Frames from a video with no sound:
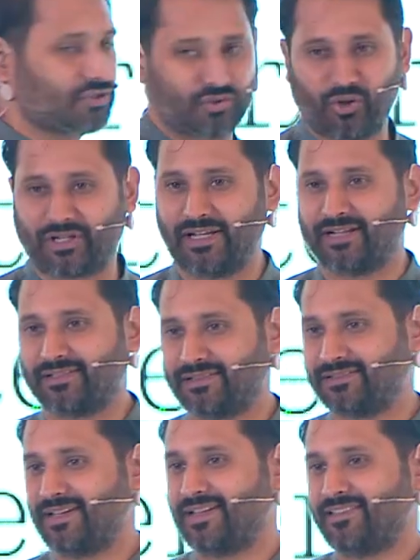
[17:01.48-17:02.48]
short link.
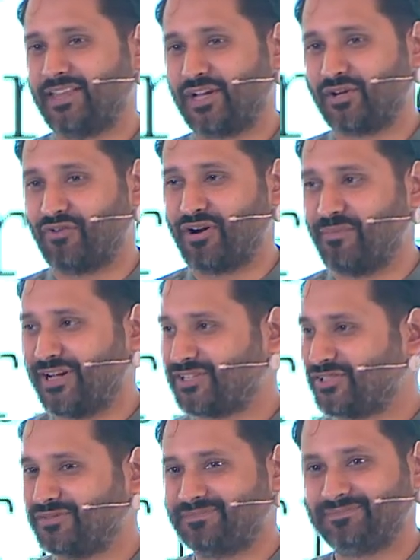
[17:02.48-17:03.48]
Thank you very much.